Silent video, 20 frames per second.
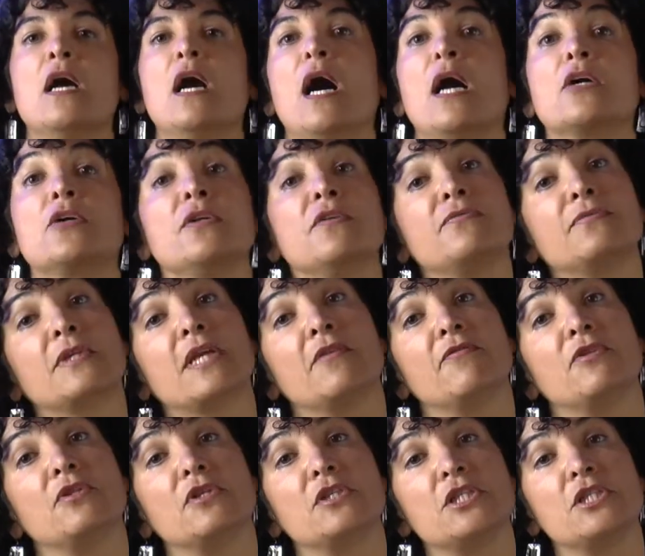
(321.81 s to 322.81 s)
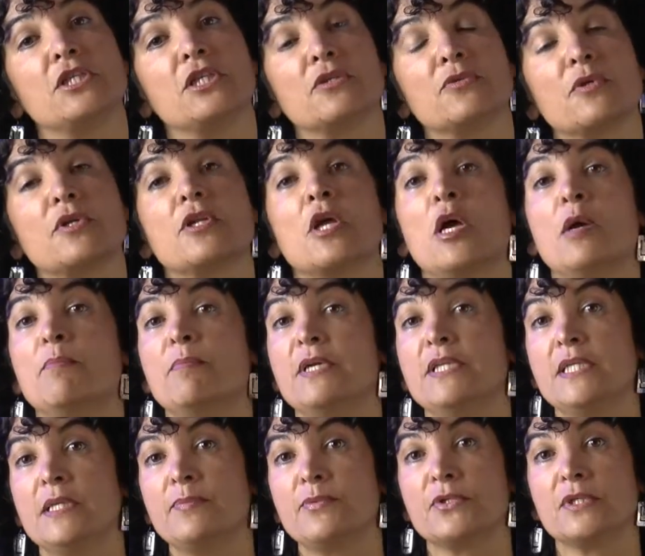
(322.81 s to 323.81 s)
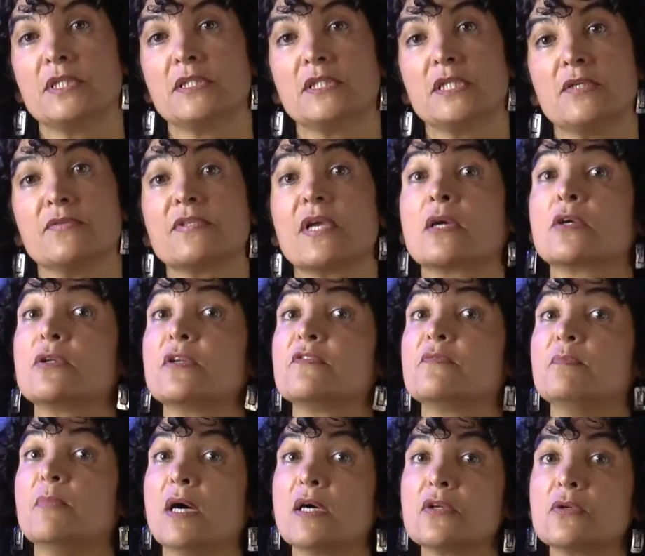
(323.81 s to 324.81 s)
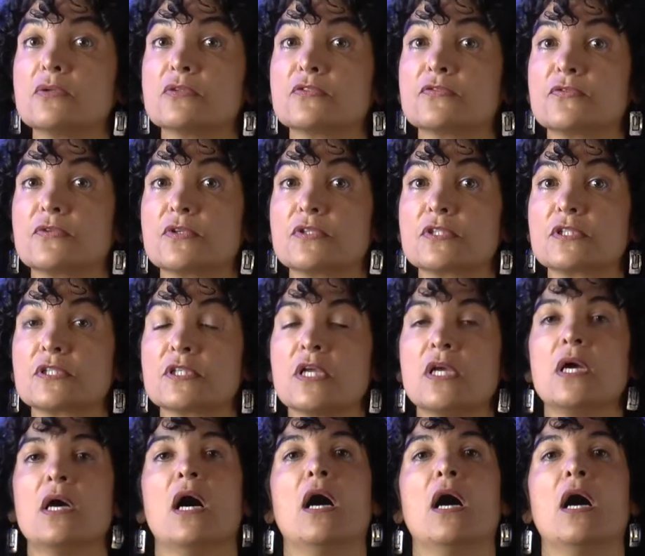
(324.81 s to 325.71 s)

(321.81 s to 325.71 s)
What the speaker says: I could have given the children manipulatives. I could have modeled first.